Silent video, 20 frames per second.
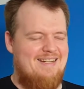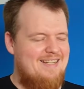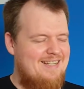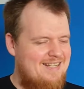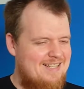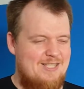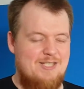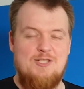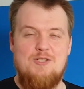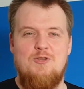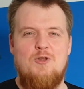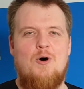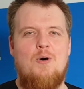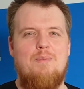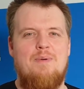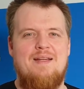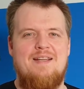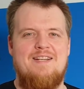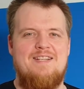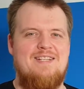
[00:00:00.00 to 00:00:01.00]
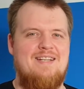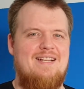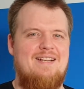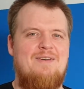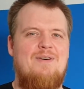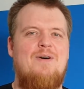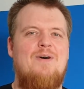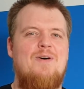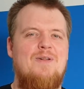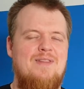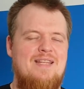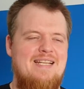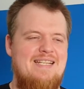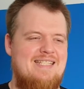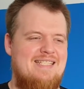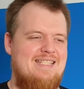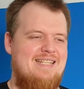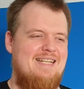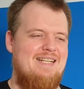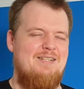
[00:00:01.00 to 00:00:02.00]
snobbish and all
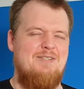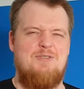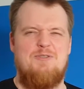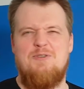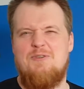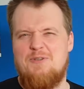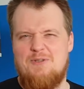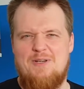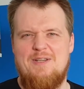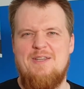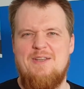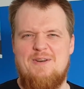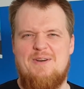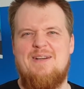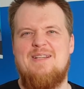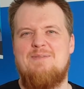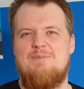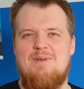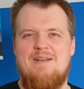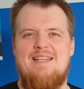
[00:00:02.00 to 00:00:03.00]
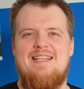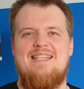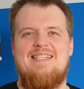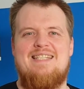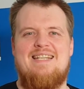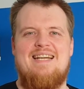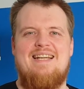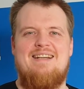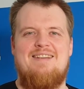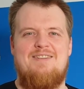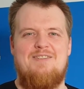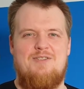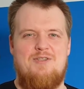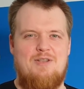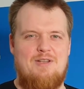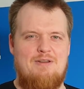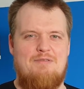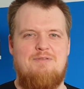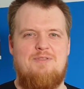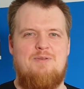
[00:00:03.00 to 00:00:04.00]
these things. So, it's one of these characters you
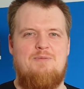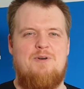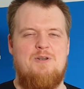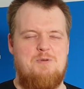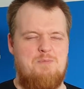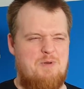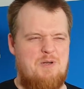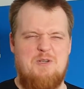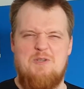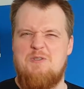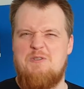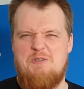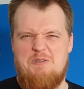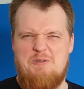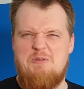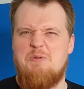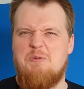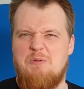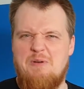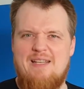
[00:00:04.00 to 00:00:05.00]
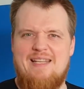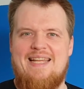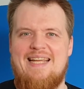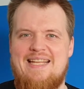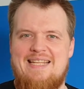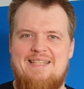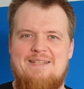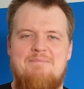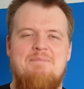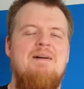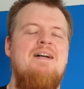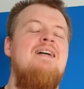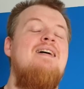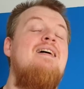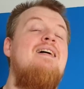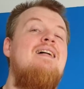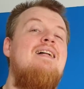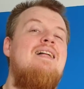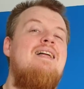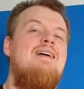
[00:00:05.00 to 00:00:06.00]
love to watch because you don't like them.
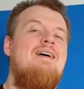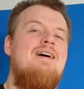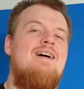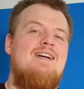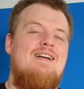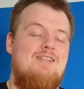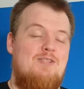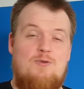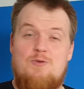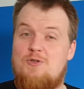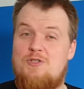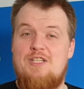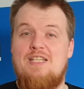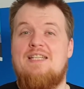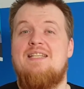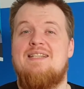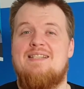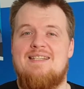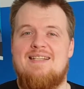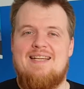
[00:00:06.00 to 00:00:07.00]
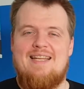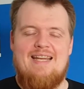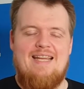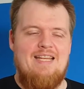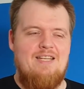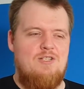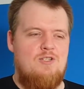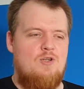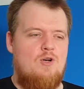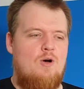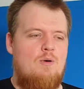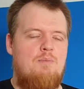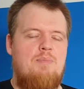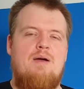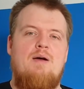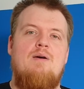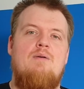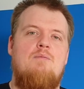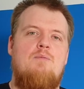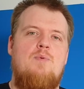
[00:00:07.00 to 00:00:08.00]
So she does a great job,
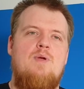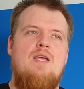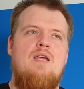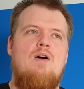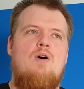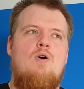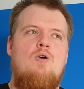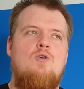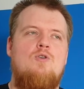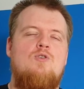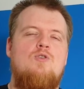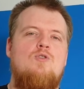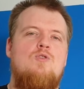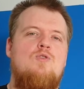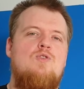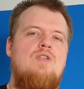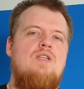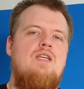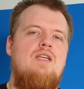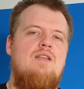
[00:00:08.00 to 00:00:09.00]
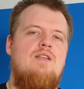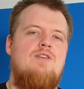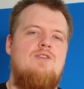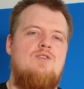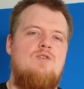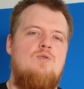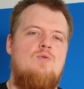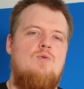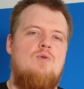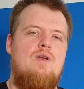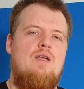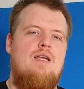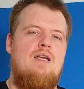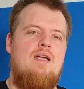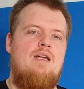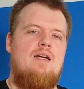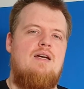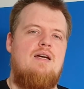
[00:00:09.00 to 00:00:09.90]
but we also see the story